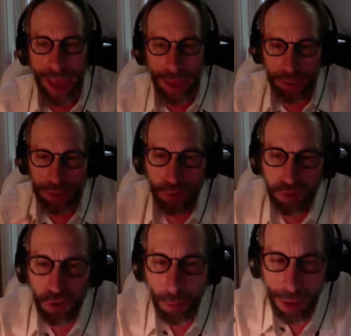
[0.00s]
And if
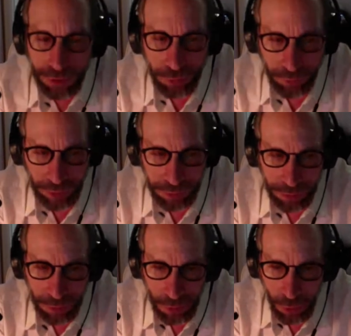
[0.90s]
there's so much of it,
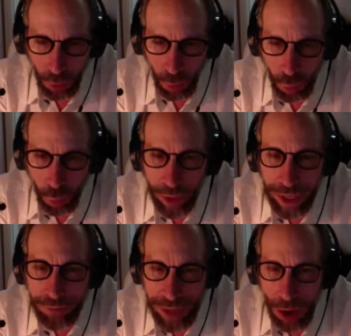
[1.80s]

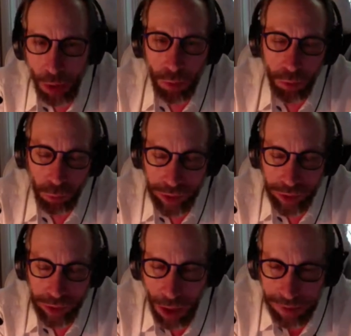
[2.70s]
we have now
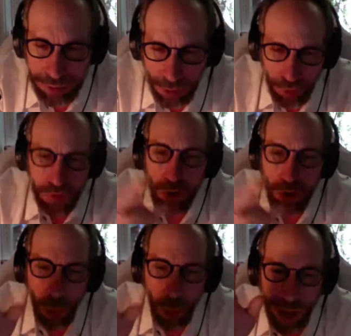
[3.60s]
realized that there's
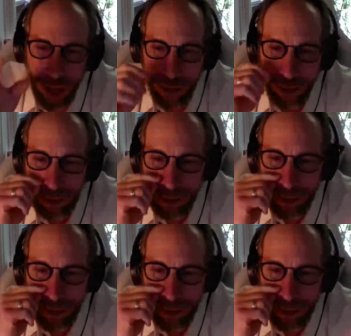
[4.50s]
no way